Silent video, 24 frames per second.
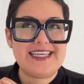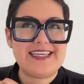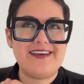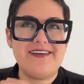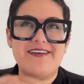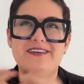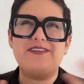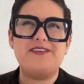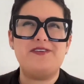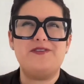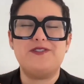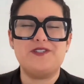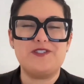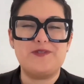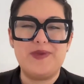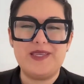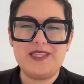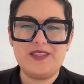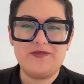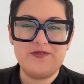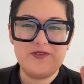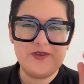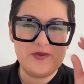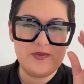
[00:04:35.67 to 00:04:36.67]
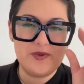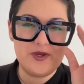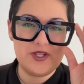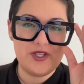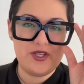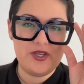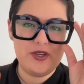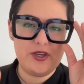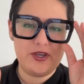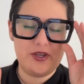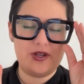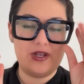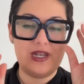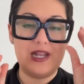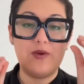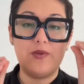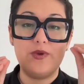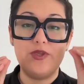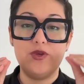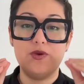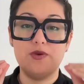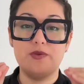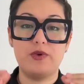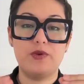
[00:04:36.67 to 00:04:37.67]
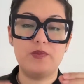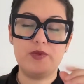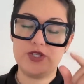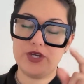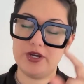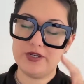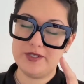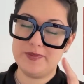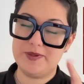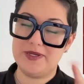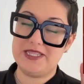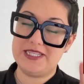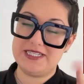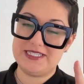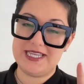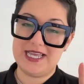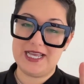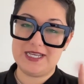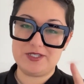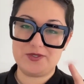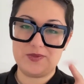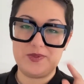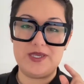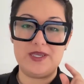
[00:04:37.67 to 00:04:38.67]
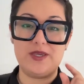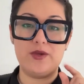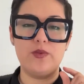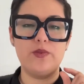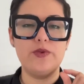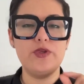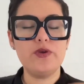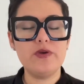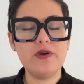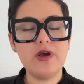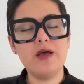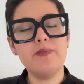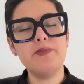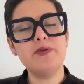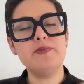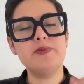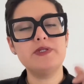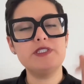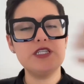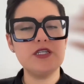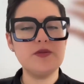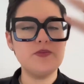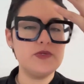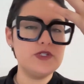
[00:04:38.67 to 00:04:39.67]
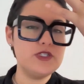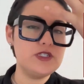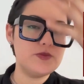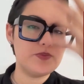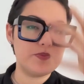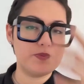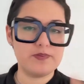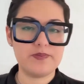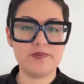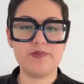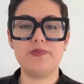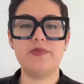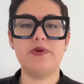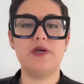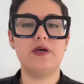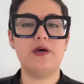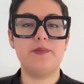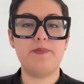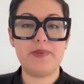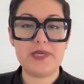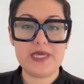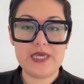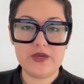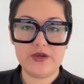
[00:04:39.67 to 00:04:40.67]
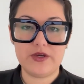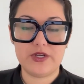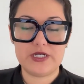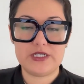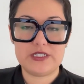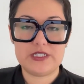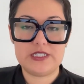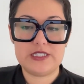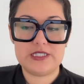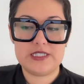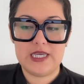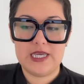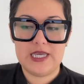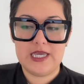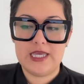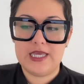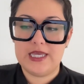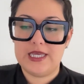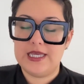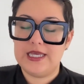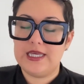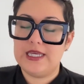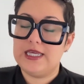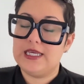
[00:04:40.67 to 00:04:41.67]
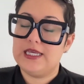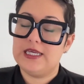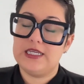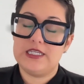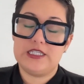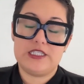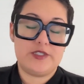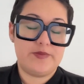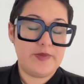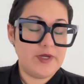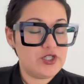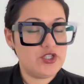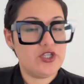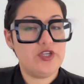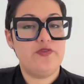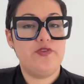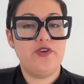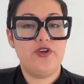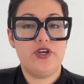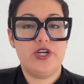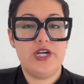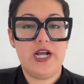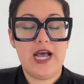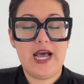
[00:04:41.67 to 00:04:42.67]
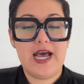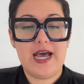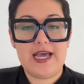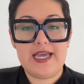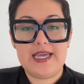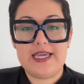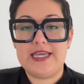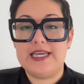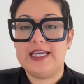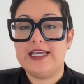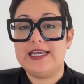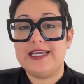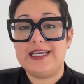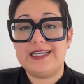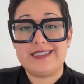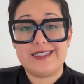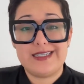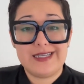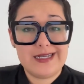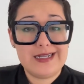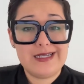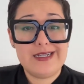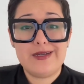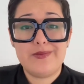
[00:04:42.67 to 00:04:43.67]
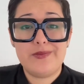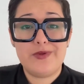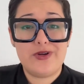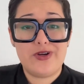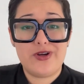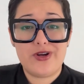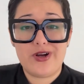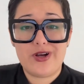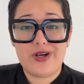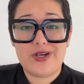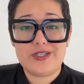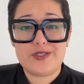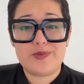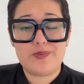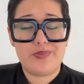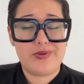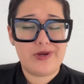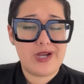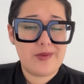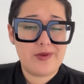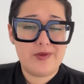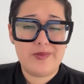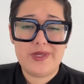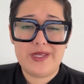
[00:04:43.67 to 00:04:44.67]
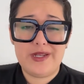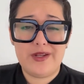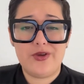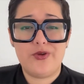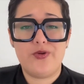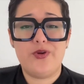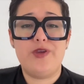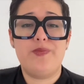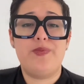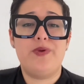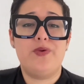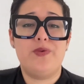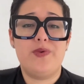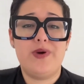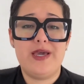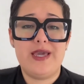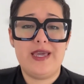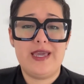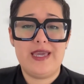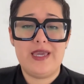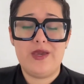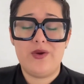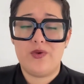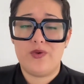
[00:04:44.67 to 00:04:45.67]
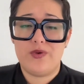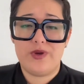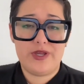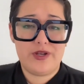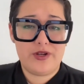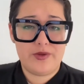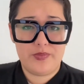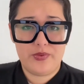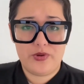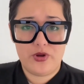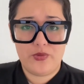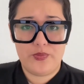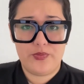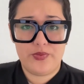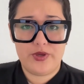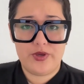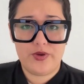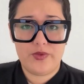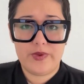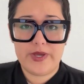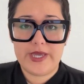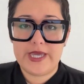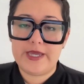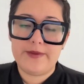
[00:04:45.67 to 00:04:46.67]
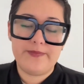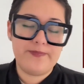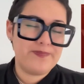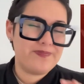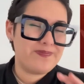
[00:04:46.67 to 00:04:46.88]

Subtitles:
oh, you just make them feel really good. Now, when we talked about this last week, when you compliment someone's appearance, especially if you're a guy, it's going to come across probably in a creepy way or inappropriate way.